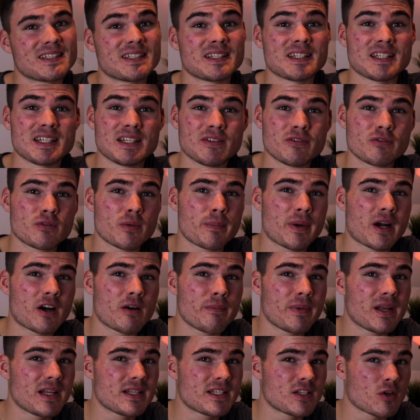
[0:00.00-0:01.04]
even
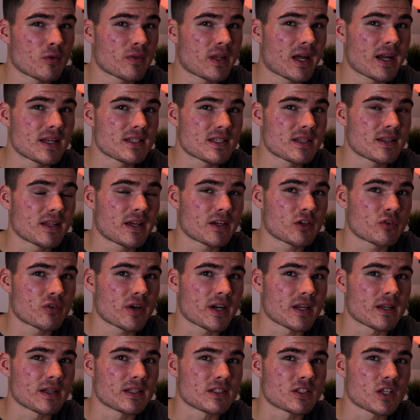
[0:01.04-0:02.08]
repairability on that isn't that
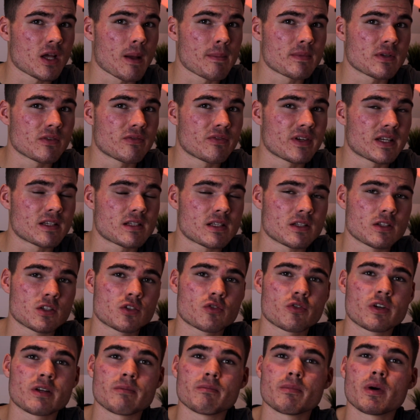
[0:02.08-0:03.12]
great in terms of fixing the
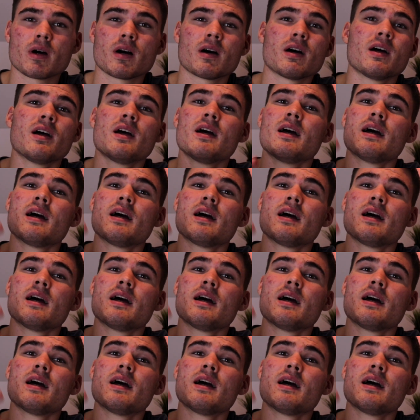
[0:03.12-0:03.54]
screen, but